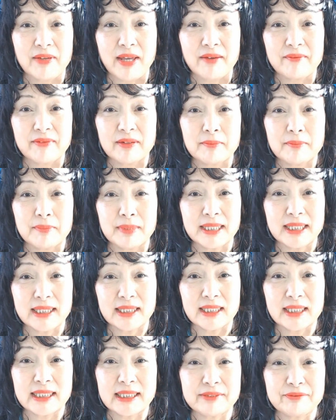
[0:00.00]
Have you ever
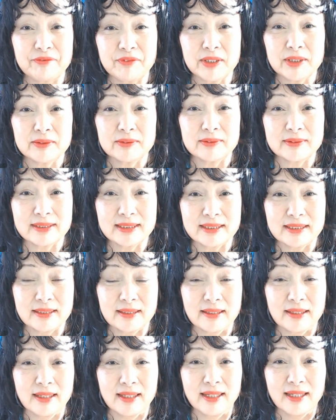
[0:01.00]
been
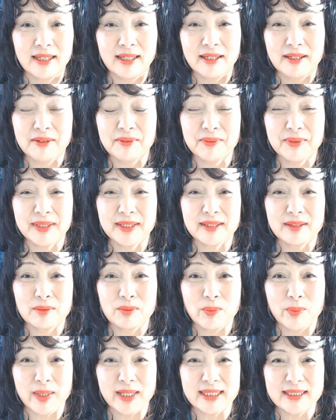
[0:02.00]
confused with
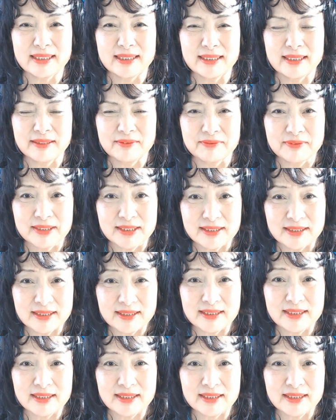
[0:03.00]
what are the difference